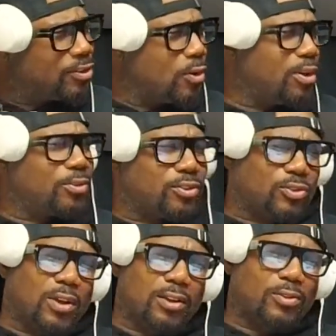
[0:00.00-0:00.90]
So it was a
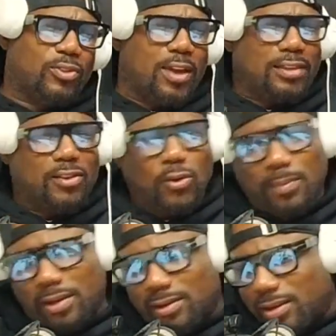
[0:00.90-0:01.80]
struggle. So I told
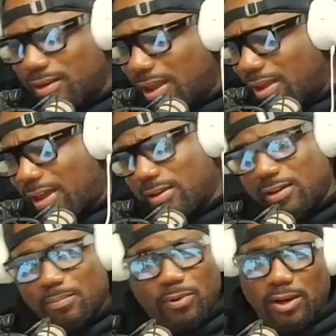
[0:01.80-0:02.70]
my dad, I
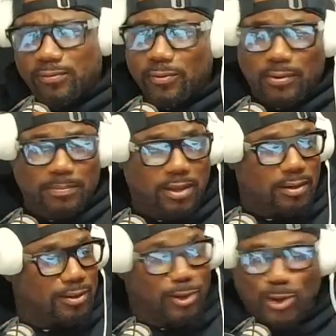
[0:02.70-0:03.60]
need a break for a
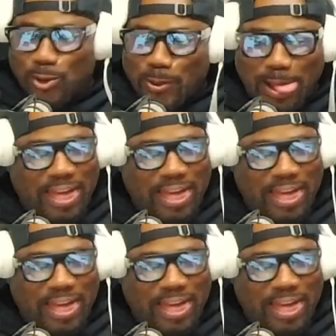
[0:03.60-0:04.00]
minute, you know.